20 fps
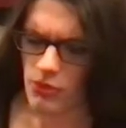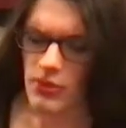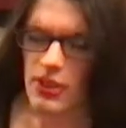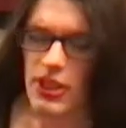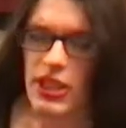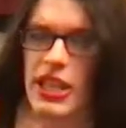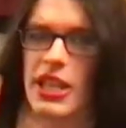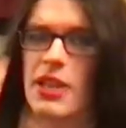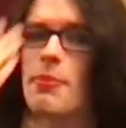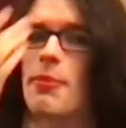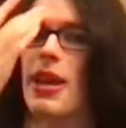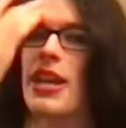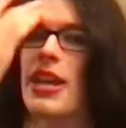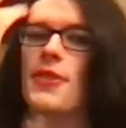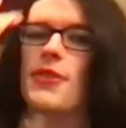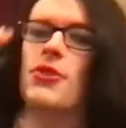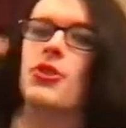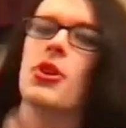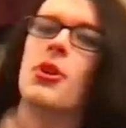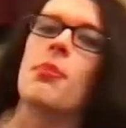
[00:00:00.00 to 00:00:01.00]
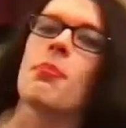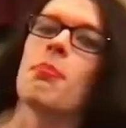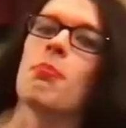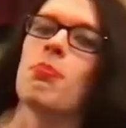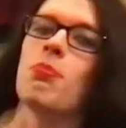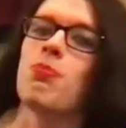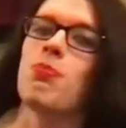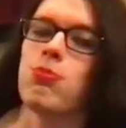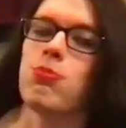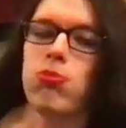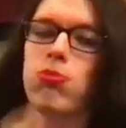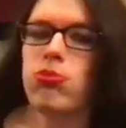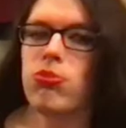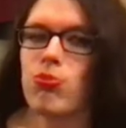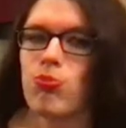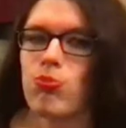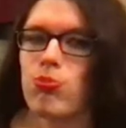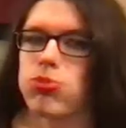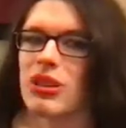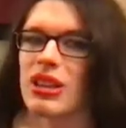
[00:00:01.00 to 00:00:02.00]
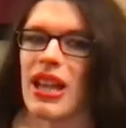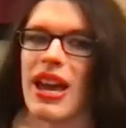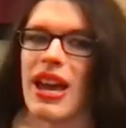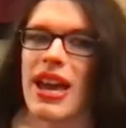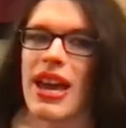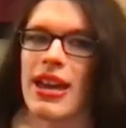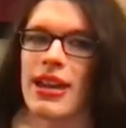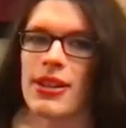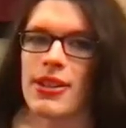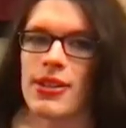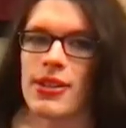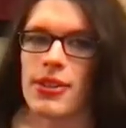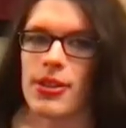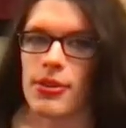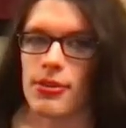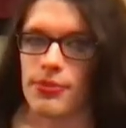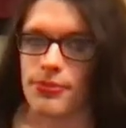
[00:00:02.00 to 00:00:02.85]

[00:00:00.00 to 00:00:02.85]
he made some bland,